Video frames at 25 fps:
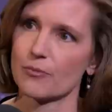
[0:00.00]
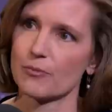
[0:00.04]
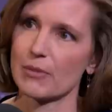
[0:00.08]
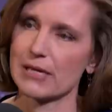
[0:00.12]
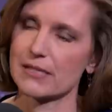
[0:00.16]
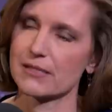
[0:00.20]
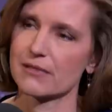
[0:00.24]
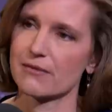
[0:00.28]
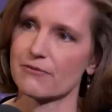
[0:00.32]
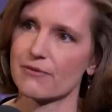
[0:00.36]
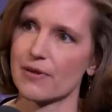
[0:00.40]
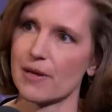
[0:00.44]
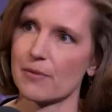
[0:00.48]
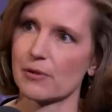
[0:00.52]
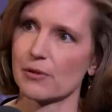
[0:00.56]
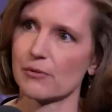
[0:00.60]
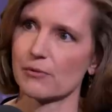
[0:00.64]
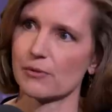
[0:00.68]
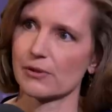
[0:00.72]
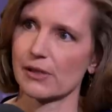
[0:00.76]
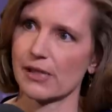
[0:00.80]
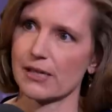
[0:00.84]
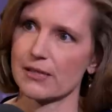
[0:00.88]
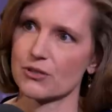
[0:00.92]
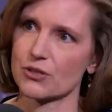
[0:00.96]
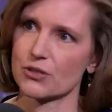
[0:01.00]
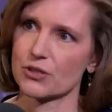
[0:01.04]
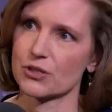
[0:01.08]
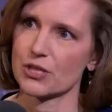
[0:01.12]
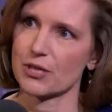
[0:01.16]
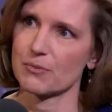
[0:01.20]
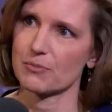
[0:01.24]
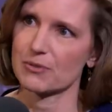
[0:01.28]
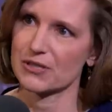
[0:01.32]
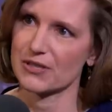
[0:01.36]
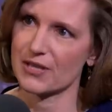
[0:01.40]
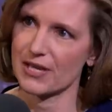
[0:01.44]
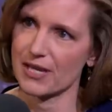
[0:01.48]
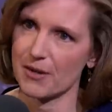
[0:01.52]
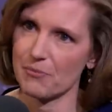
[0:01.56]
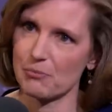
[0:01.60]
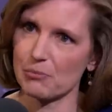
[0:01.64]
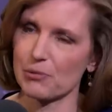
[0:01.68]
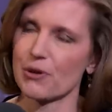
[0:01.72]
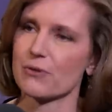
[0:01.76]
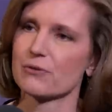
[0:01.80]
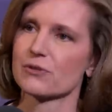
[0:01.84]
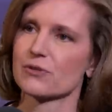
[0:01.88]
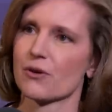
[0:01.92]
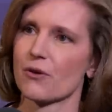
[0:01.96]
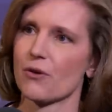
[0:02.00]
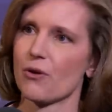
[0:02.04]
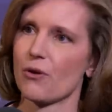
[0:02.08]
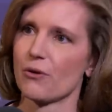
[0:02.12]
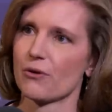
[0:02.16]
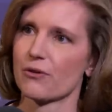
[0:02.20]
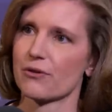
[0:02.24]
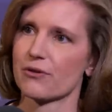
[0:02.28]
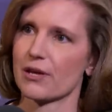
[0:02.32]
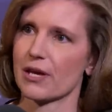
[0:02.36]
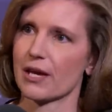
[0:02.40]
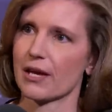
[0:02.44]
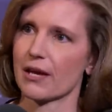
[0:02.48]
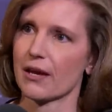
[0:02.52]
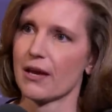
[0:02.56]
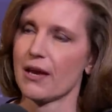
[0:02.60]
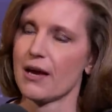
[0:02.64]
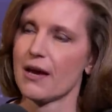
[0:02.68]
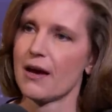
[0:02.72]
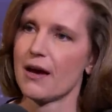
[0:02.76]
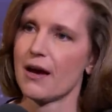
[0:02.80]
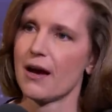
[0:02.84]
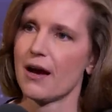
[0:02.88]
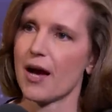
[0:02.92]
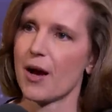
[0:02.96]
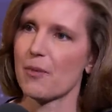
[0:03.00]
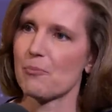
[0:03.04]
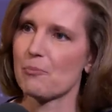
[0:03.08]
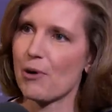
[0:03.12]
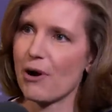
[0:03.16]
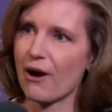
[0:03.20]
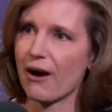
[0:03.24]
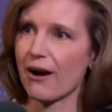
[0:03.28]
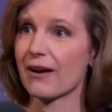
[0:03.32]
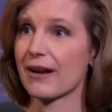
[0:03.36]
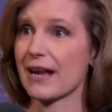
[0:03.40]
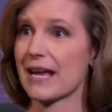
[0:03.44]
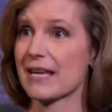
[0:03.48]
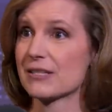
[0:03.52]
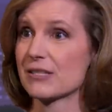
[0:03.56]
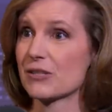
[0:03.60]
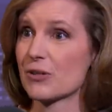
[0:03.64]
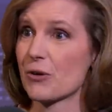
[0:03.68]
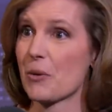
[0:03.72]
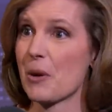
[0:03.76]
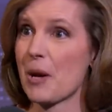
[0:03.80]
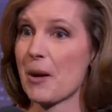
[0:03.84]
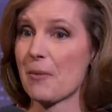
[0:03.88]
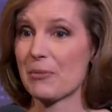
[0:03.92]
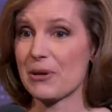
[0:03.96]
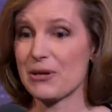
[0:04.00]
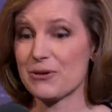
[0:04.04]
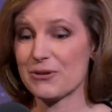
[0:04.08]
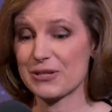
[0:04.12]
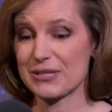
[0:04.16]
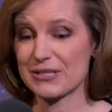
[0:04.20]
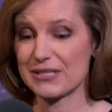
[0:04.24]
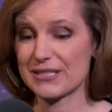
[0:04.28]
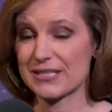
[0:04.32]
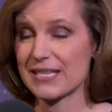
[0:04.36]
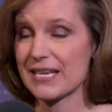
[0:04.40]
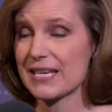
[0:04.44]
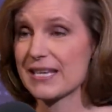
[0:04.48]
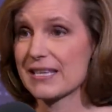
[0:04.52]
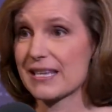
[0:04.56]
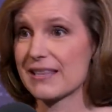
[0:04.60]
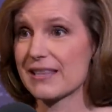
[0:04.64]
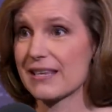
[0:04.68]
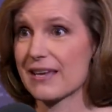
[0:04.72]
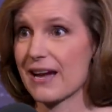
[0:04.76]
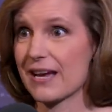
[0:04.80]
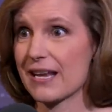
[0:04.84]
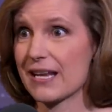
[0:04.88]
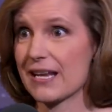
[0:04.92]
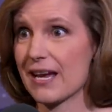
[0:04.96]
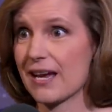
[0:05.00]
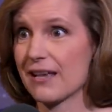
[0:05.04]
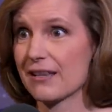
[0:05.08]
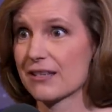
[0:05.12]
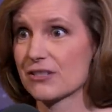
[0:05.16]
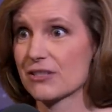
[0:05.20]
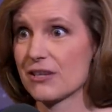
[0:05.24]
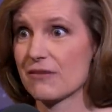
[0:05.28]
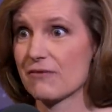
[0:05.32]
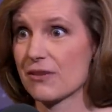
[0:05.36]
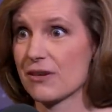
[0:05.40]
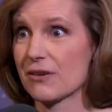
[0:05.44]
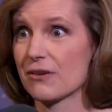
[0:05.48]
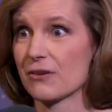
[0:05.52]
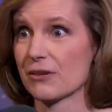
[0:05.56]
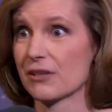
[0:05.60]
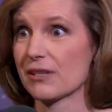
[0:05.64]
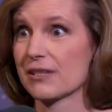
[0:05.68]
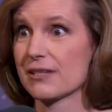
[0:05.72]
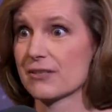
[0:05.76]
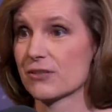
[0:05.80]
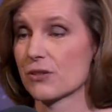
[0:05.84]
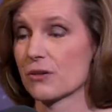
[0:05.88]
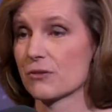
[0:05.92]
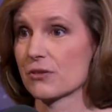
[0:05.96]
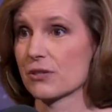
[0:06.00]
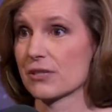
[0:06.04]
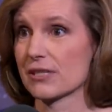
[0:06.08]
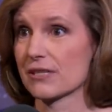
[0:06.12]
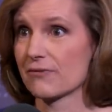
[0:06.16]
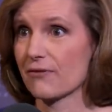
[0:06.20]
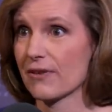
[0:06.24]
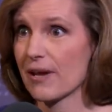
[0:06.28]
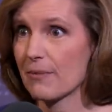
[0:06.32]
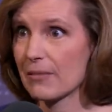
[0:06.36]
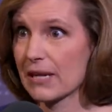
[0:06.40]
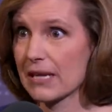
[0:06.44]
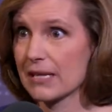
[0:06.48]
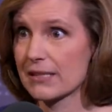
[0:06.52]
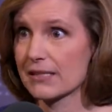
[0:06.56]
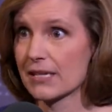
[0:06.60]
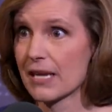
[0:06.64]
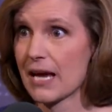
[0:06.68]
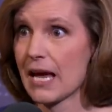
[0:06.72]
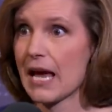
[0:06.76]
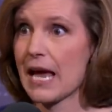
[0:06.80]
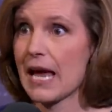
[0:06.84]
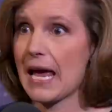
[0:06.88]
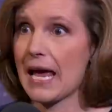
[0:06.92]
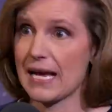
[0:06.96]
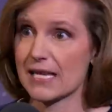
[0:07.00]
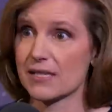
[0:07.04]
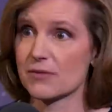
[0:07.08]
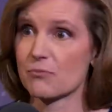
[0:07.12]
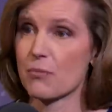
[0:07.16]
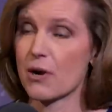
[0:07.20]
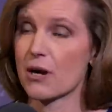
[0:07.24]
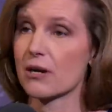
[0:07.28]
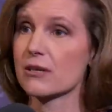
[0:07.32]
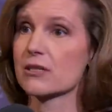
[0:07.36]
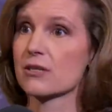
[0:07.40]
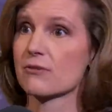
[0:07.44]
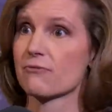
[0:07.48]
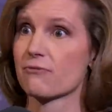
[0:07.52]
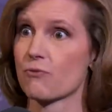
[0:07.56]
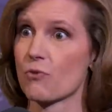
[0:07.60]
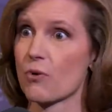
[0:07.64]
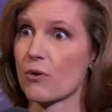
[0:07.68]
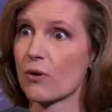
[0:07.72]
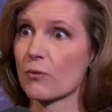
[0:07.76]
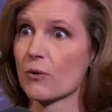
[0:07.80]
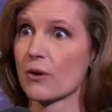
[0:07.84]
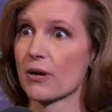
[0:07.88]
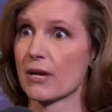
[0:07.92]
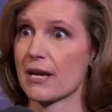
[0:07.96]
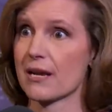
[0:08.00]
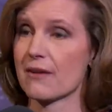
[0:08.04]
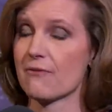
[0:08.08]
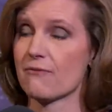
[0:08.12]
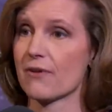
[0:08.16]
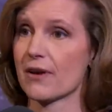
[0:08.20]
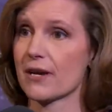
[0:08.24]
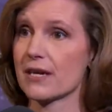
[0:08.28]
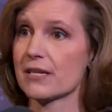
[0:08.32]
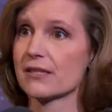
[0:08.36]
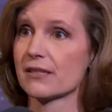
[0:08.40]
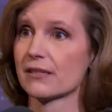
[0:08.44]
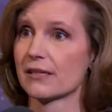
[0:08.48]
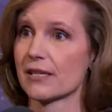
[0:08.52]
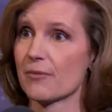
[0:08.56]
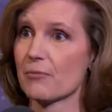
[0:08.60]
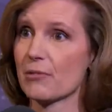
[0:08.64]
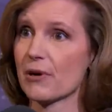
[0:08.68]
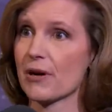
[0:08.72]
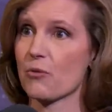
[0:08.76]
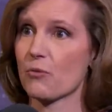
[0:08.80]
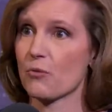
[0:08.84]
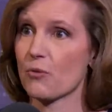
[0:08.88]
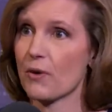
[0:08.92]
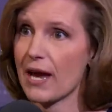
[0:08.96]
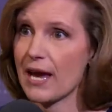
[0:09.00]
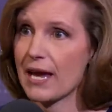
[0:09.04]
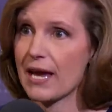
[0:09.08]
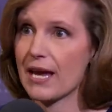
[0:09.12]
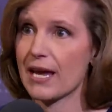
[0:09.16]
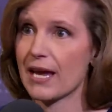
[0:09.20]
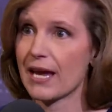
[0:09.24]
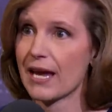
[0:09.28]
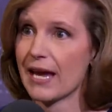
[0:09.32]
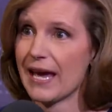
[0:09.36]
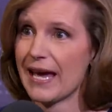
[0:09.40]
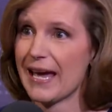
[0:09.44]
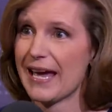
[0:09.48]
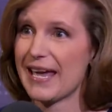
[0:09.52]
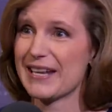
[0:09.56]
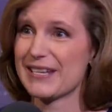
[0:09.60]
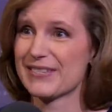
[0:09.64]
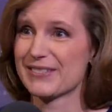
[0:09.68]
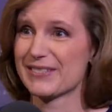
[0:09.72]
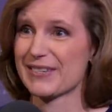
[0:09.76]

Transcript: based on family relationships, then it blows the whole thing apart. And so, but you can see that the ideology of the early socialist feminists has marched forward in a very deliberate way and